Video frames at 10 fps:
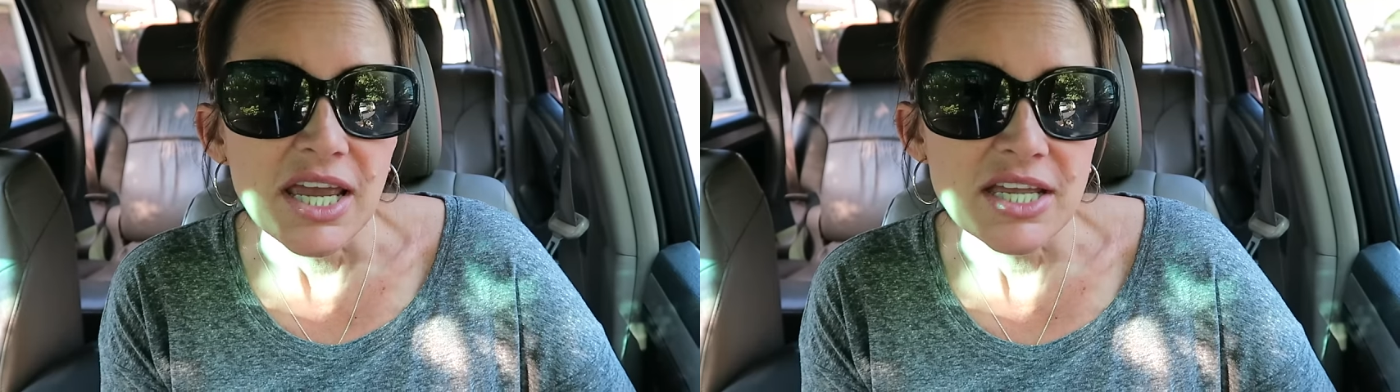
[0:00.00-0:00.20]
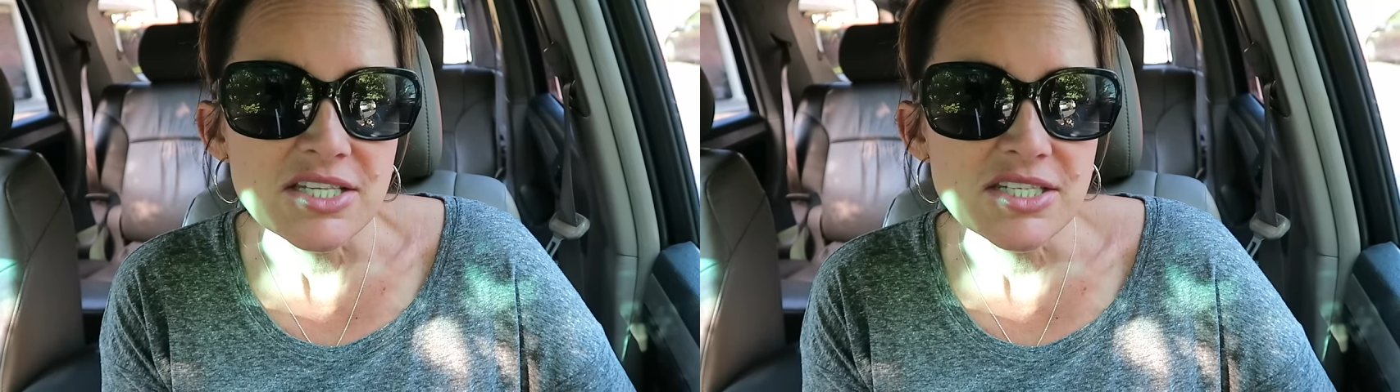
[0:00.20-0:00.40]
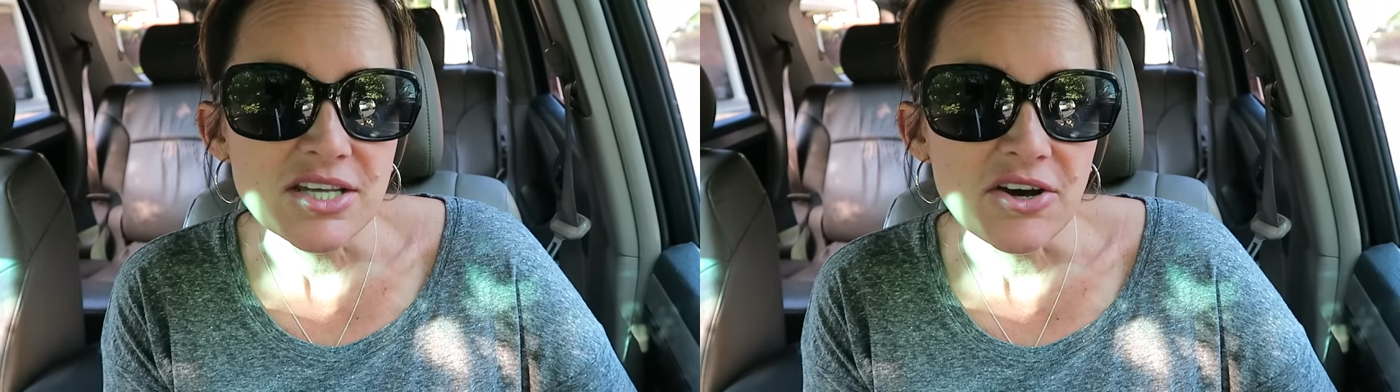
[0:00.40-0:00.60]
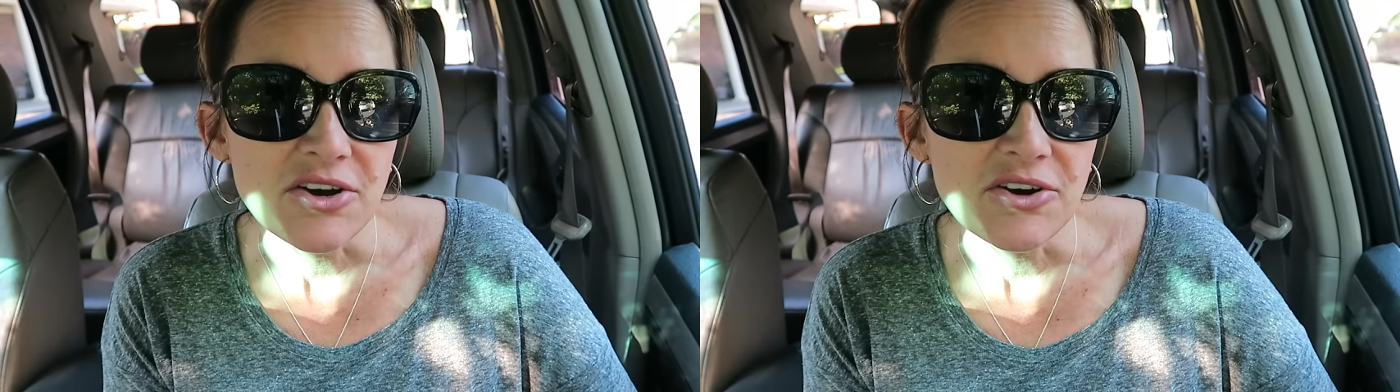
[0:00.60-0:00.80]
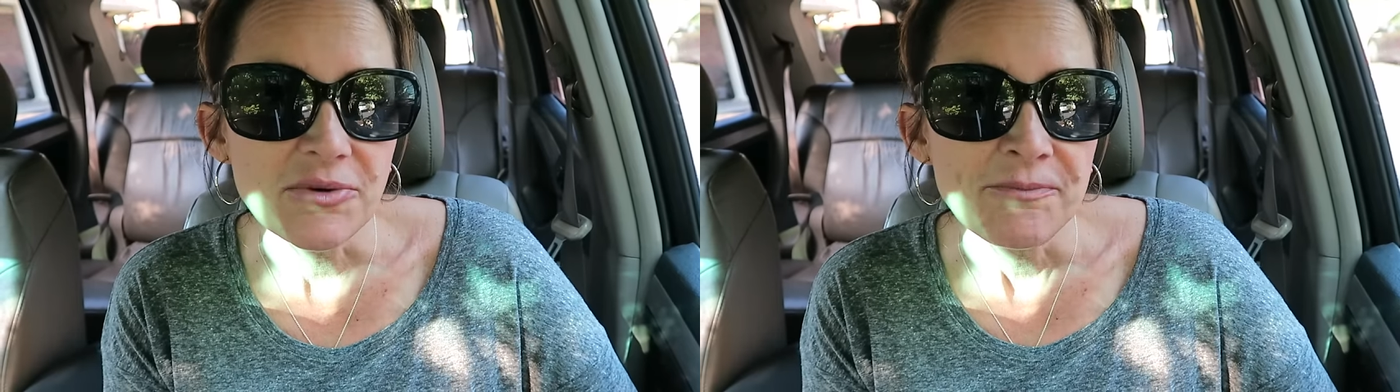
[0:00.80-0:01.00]
And
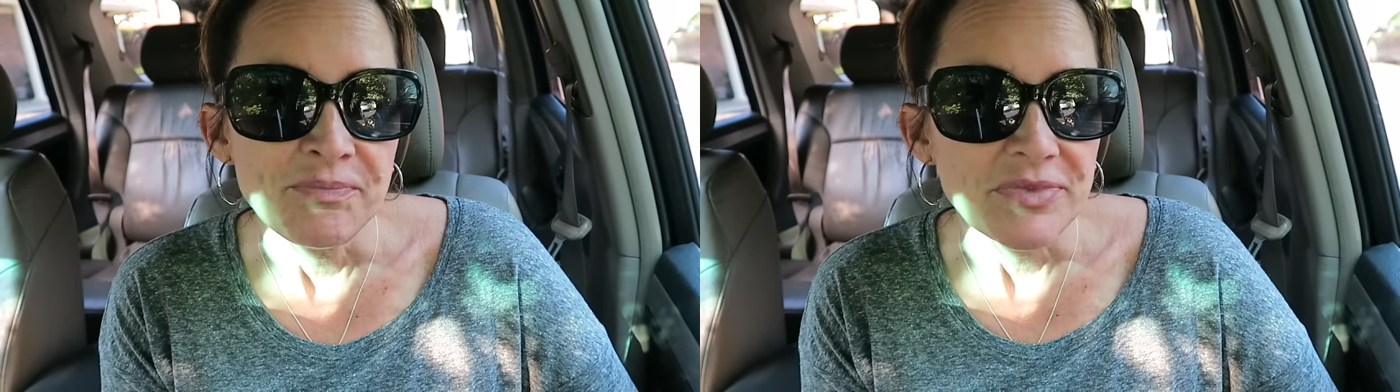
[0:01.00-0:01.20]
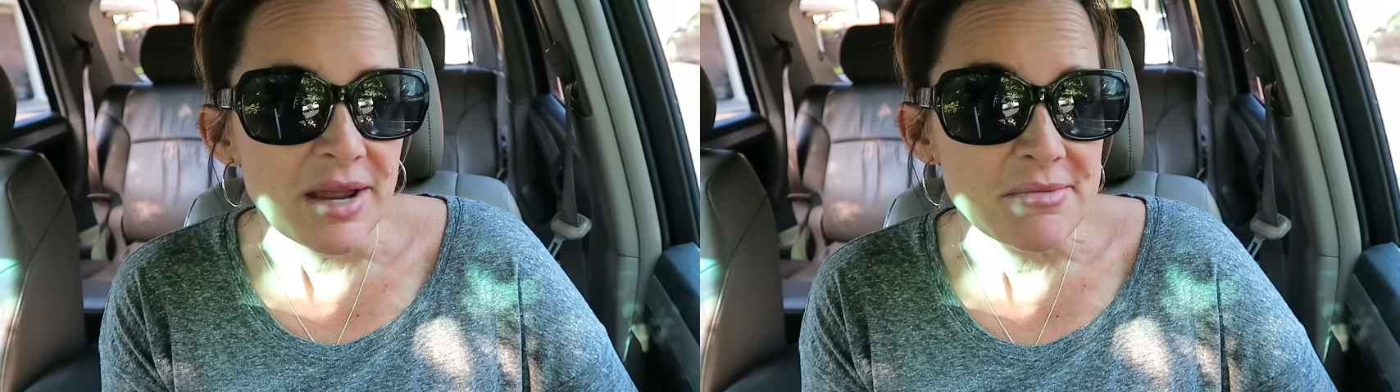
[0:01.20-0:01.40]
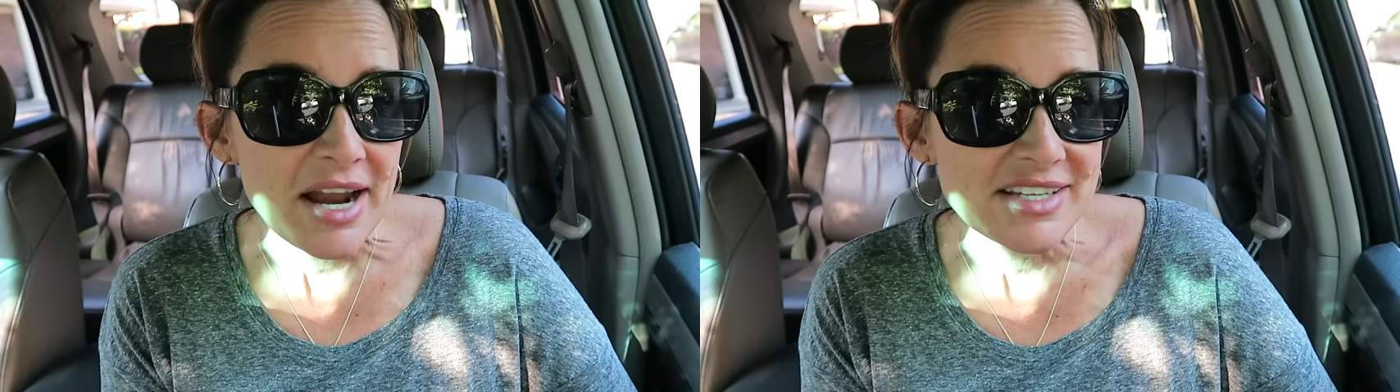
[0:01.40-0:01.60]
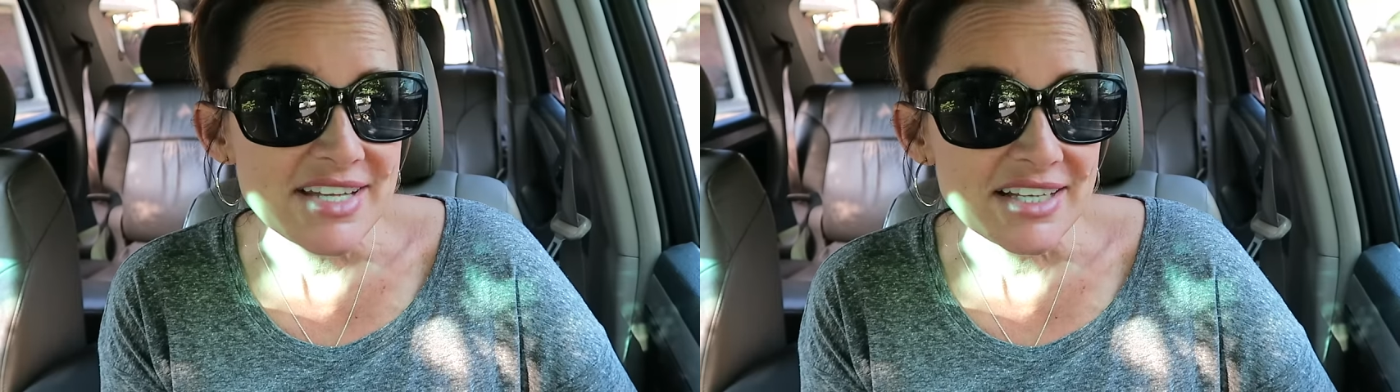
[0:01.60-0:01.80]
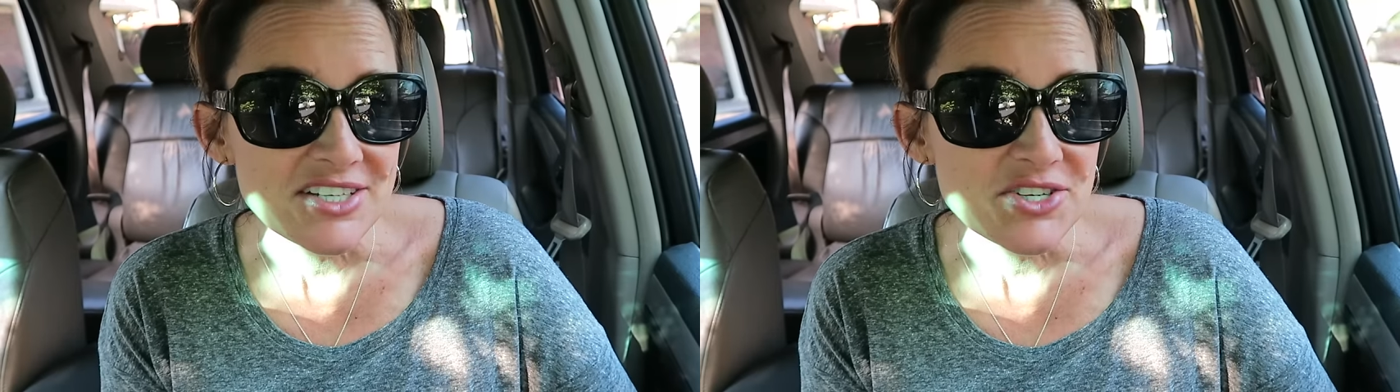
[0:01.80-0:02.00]
so I'm not
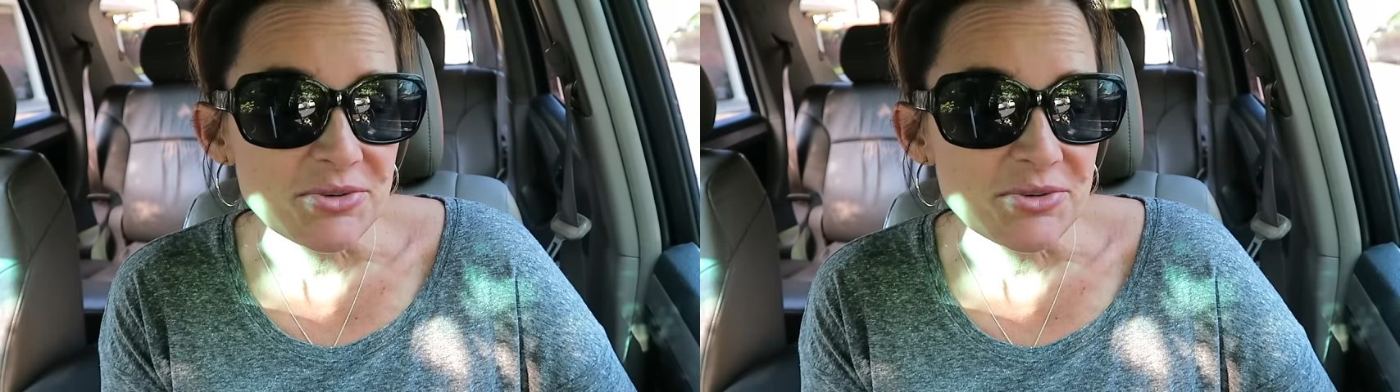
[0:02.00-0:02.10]
exactly